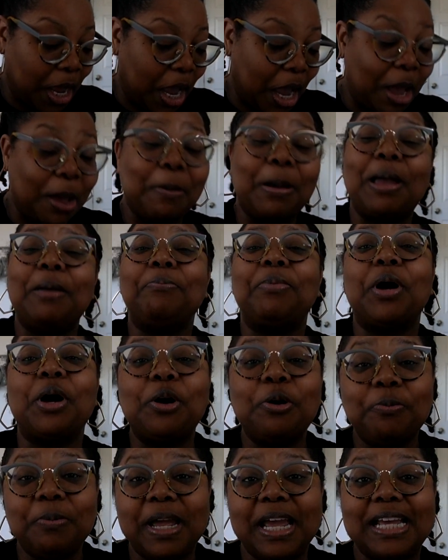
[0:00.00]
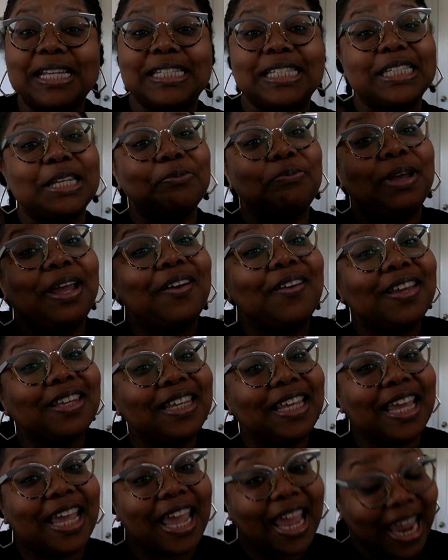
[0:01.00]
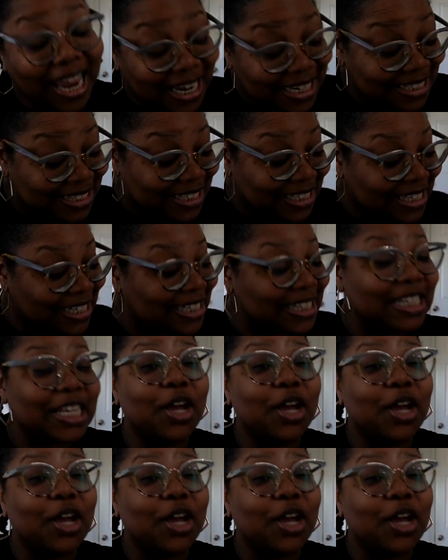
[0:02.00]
my bone mass is apparently excellent.